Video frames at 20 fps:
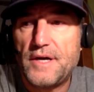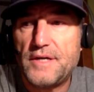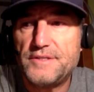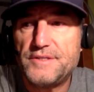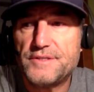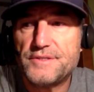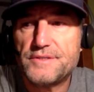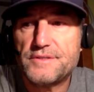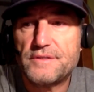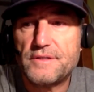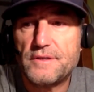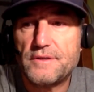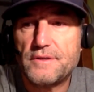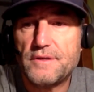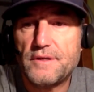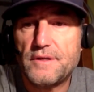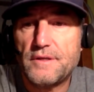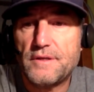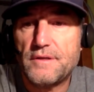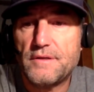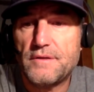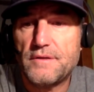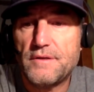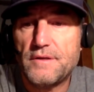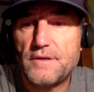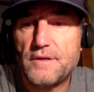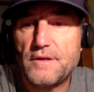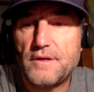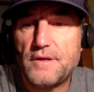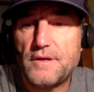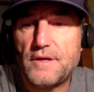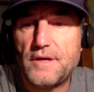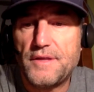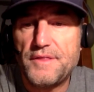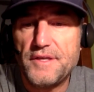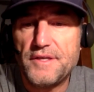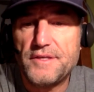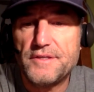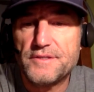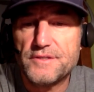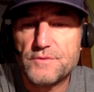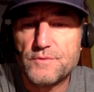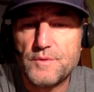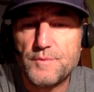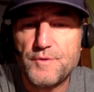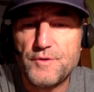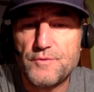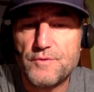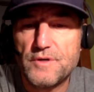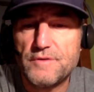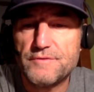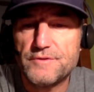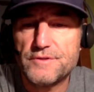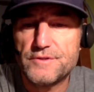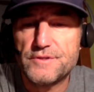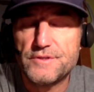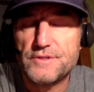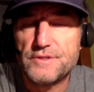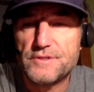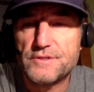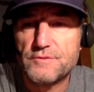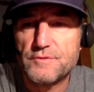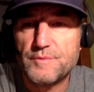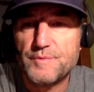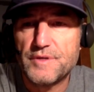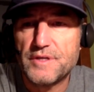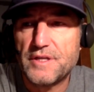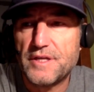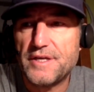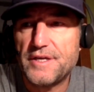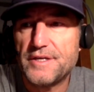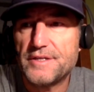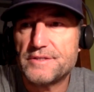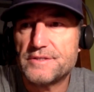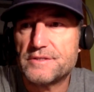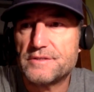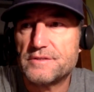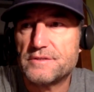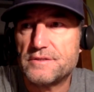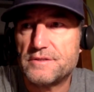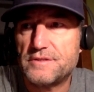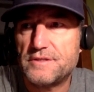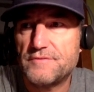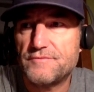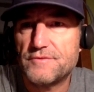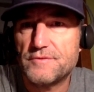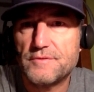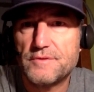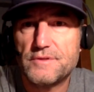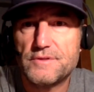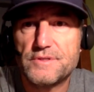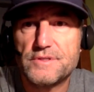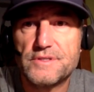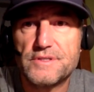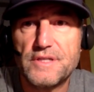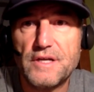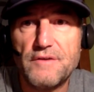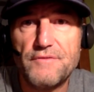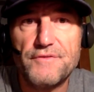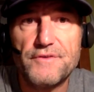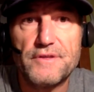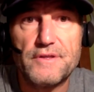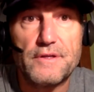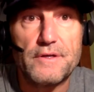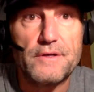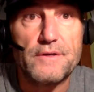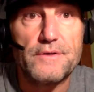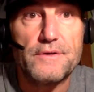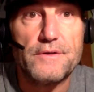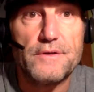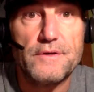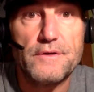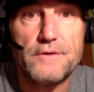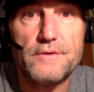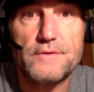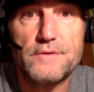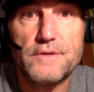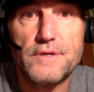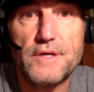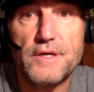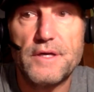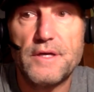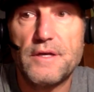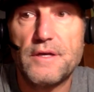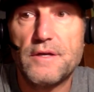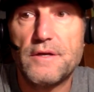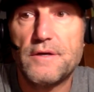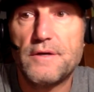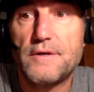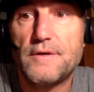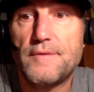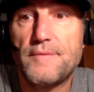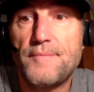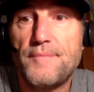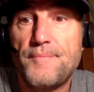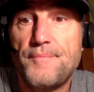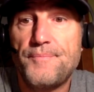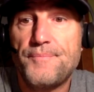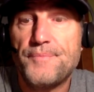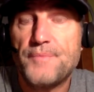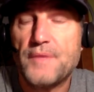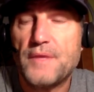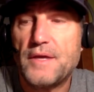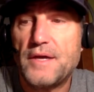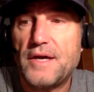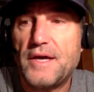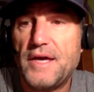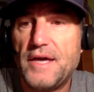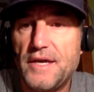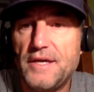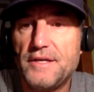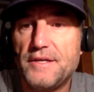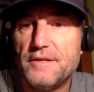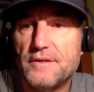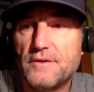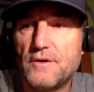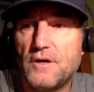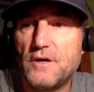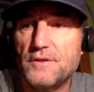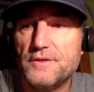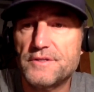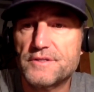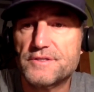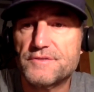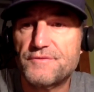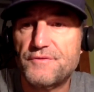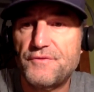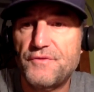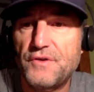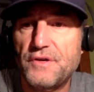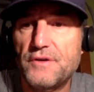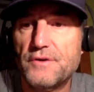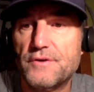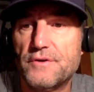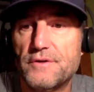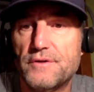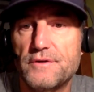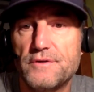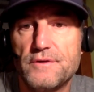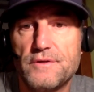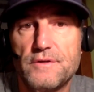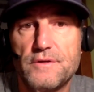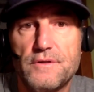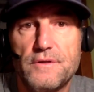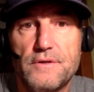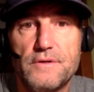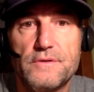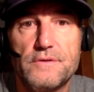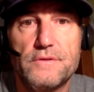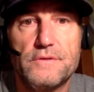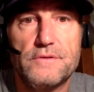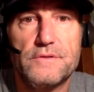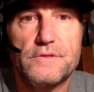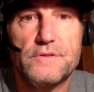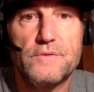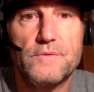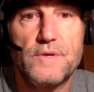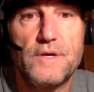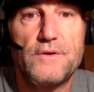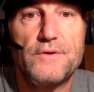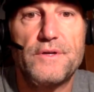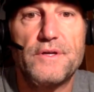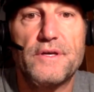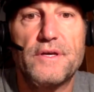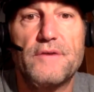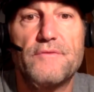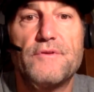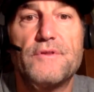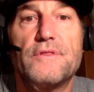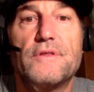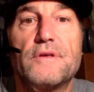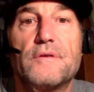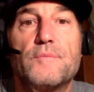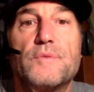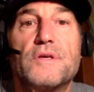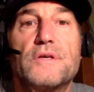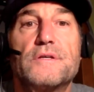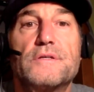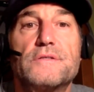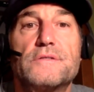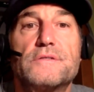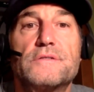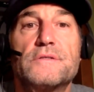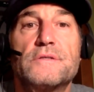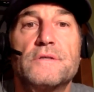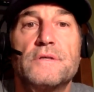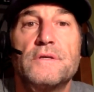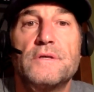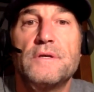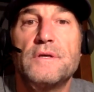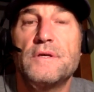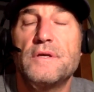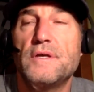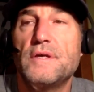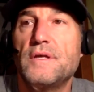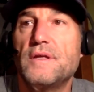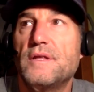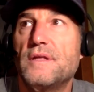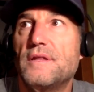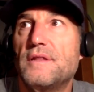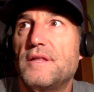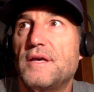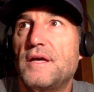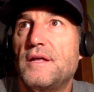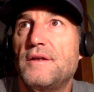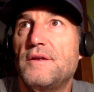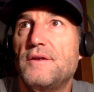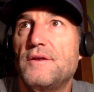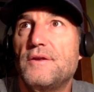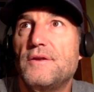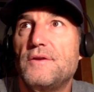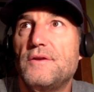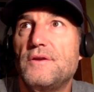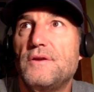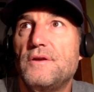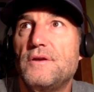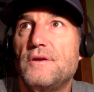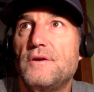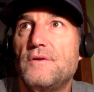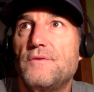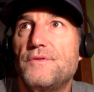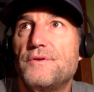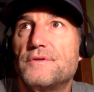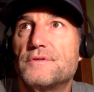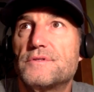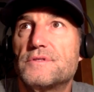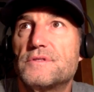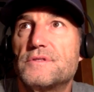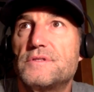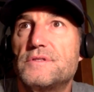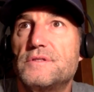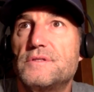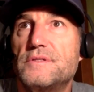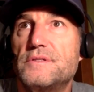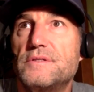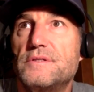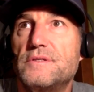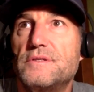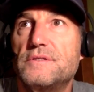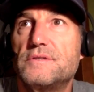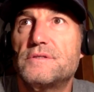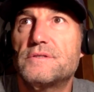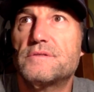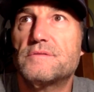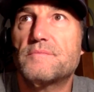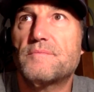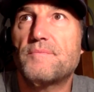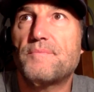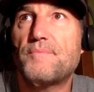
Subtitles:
I think you swim in rivers and you swim in lakes and there's stuff in there, and I hate all this fear surrounding everything because then, there's these